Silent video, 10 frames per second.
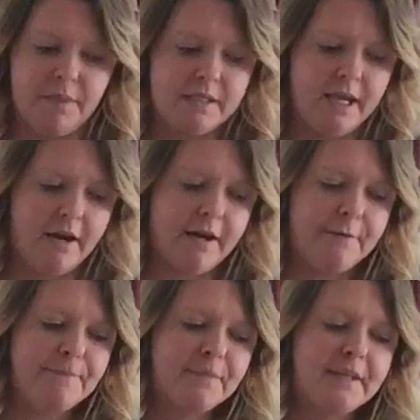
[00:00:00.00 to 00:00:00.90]
this
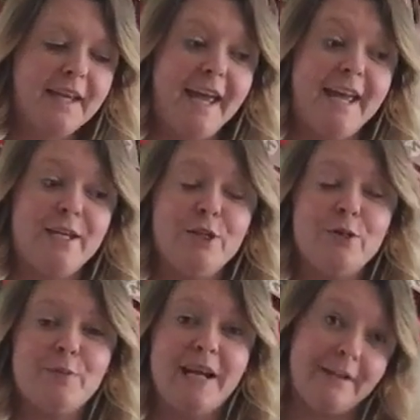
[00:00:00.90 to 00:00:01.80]
carrier. And
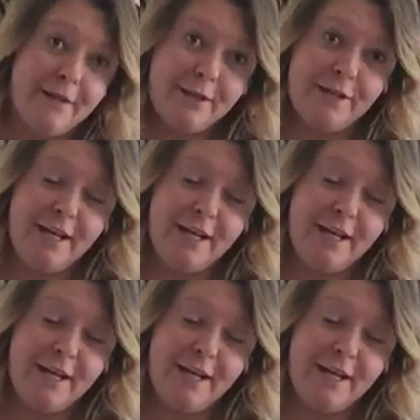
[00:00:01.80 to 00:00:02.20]
you might have